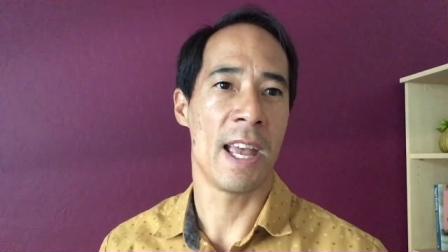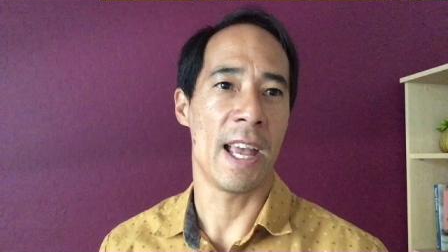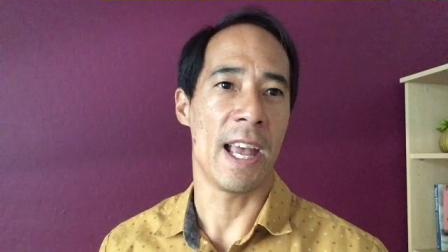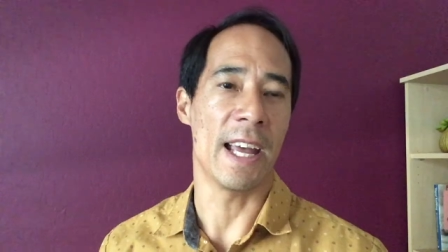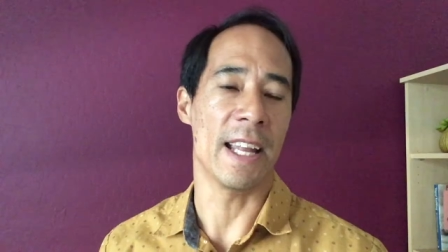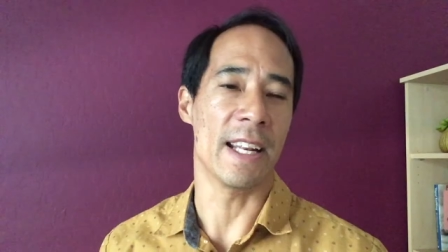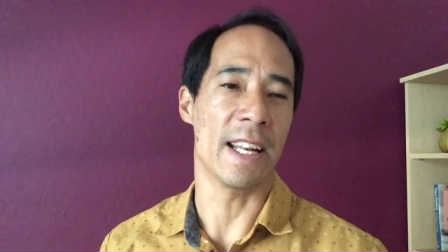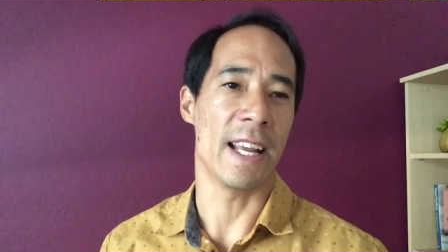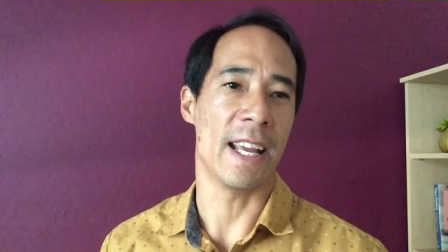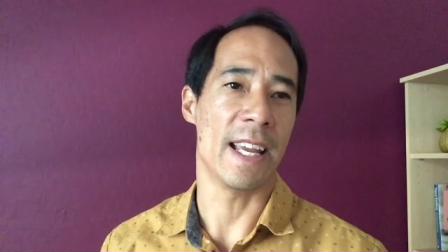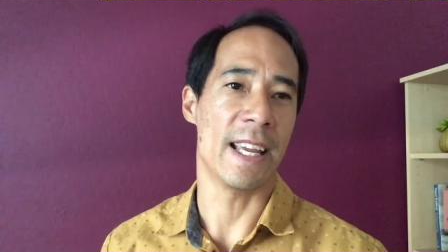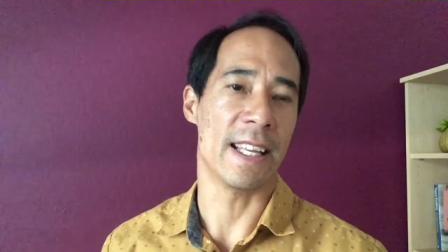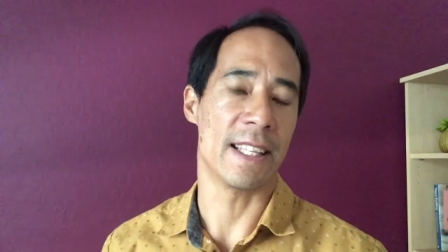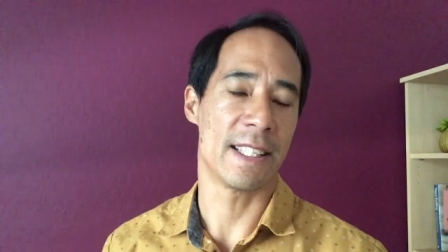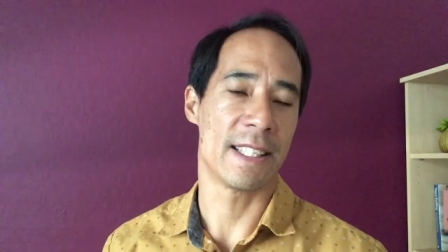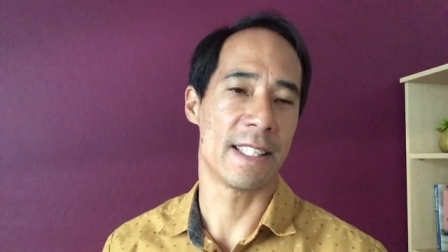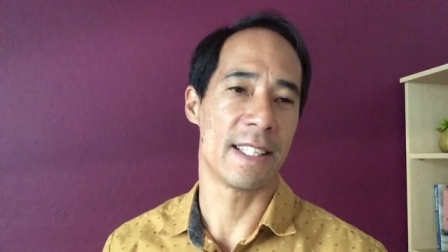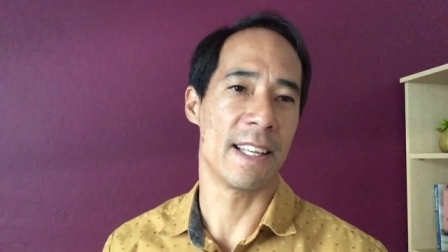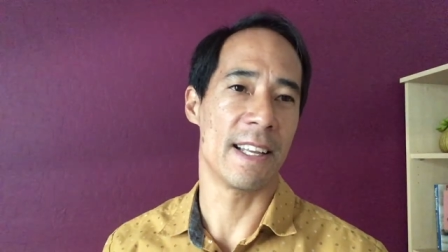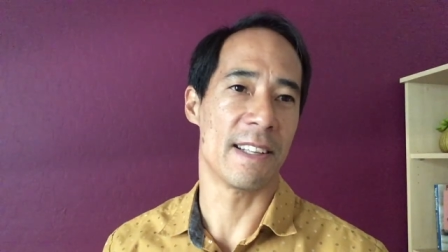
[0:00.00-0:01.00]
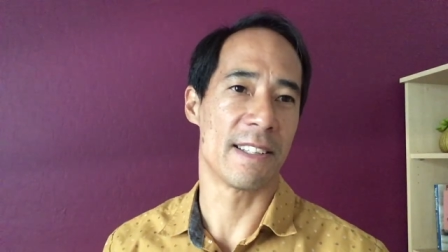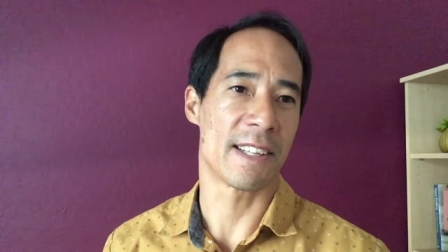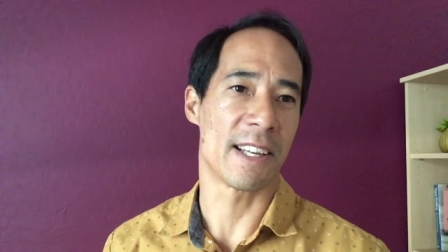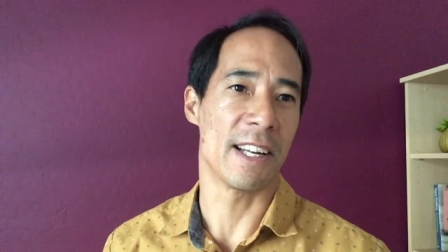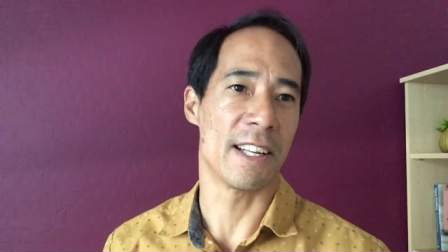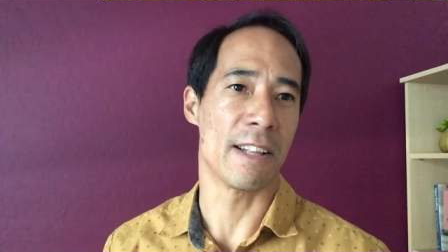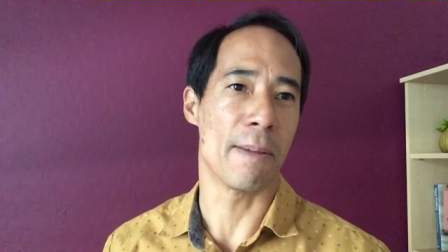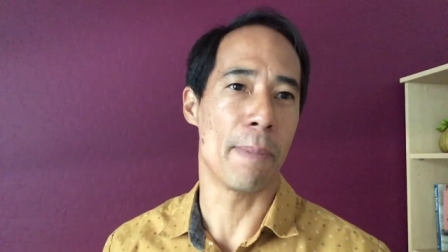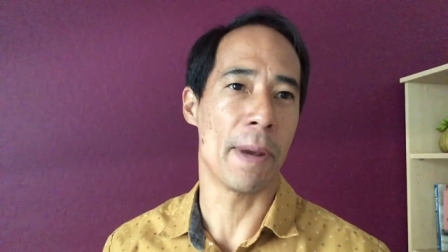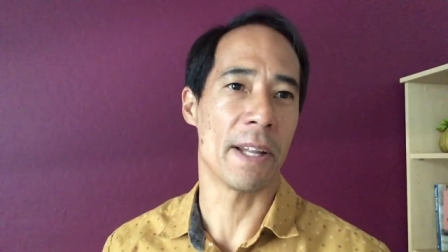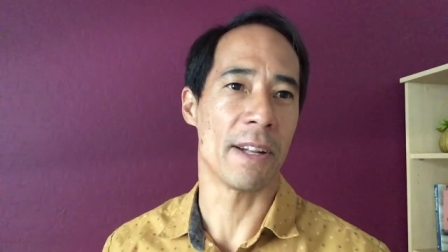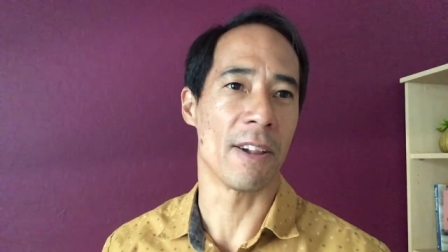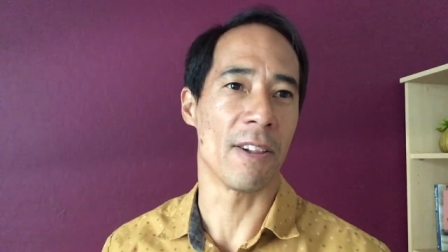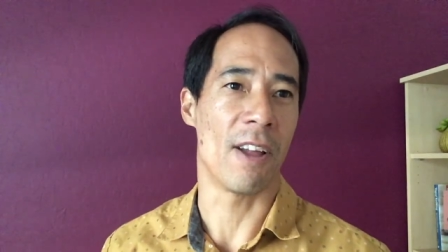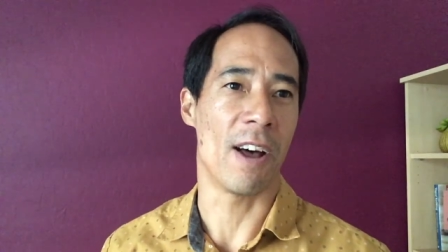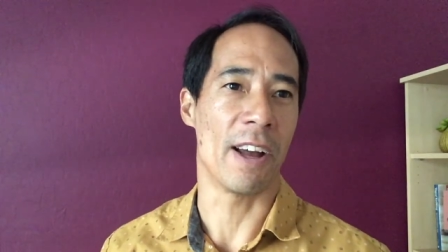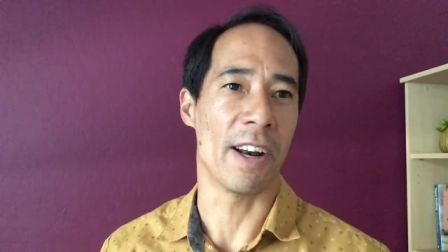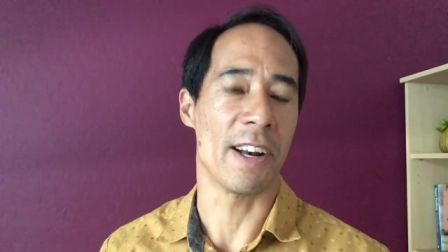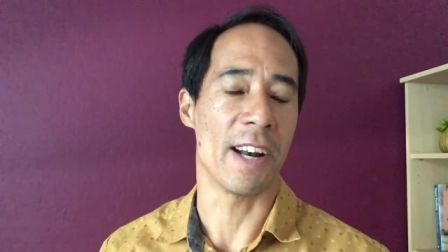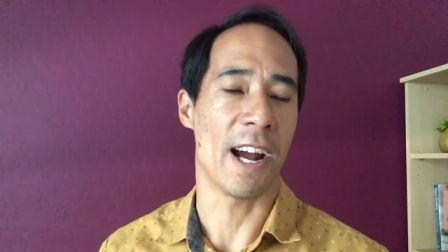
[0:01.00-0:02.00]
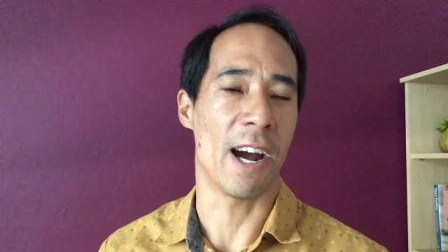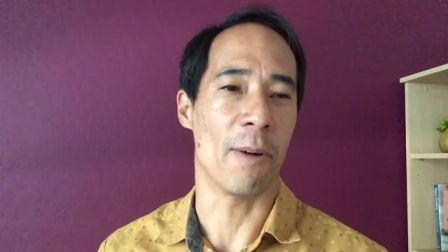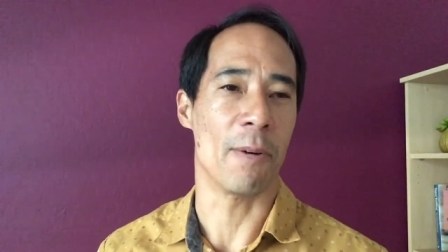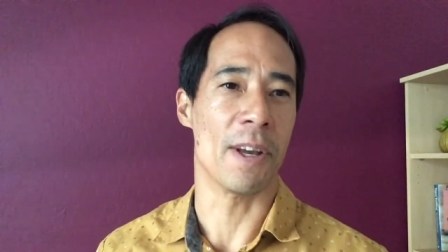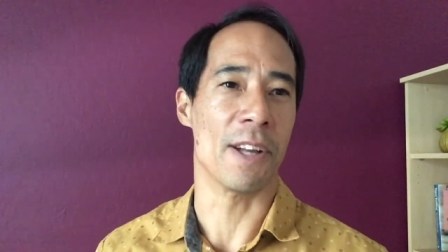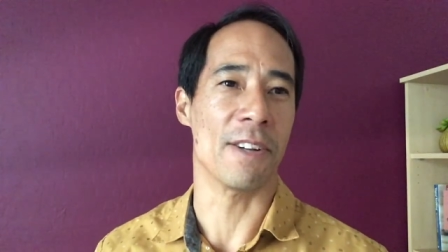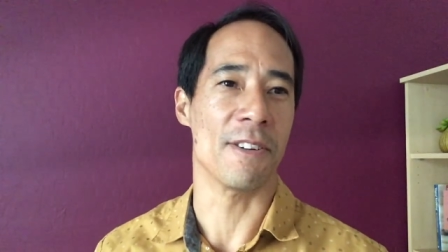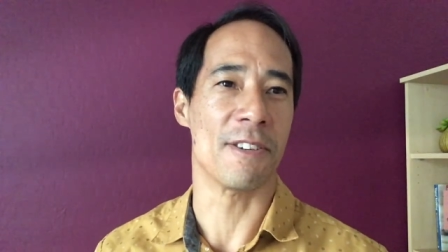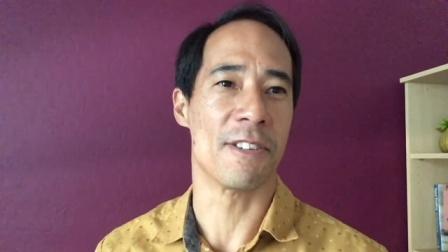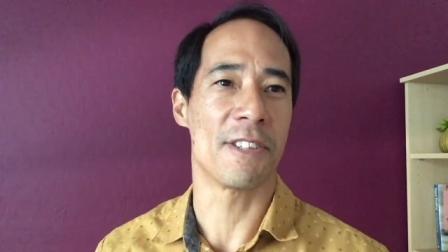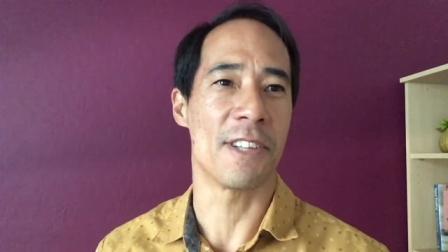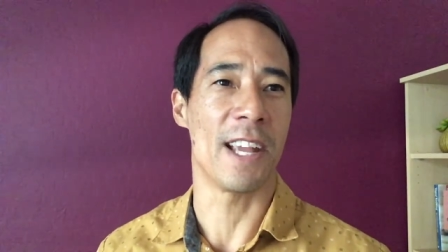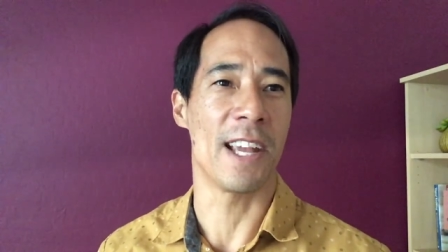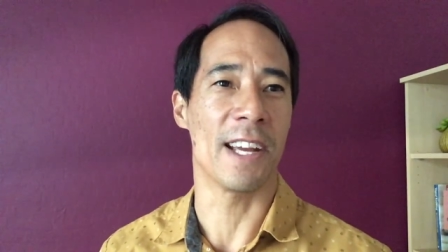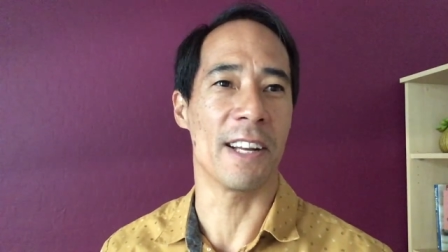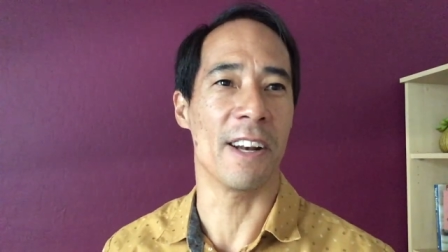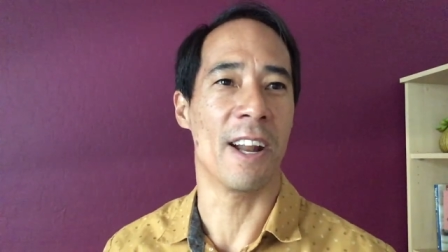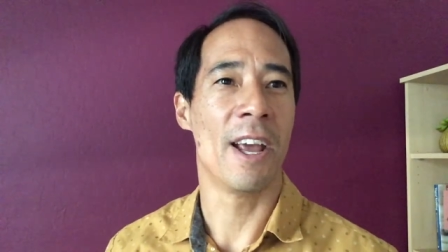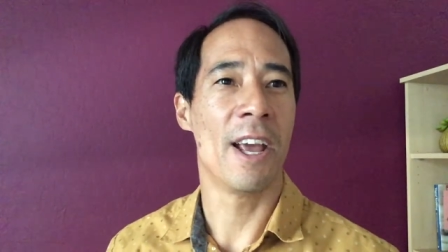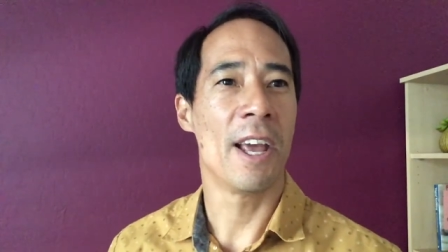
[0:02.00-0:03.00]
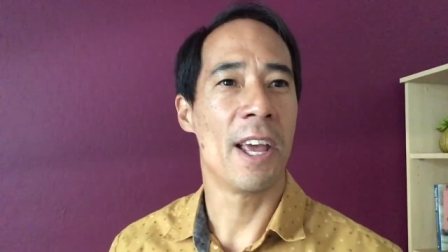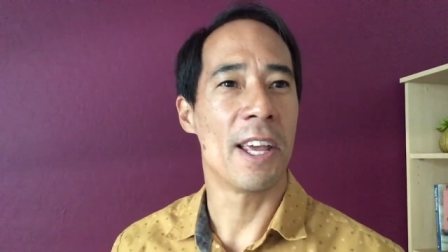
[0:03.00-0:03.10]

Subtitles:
and it's going to depend a lot on how we understand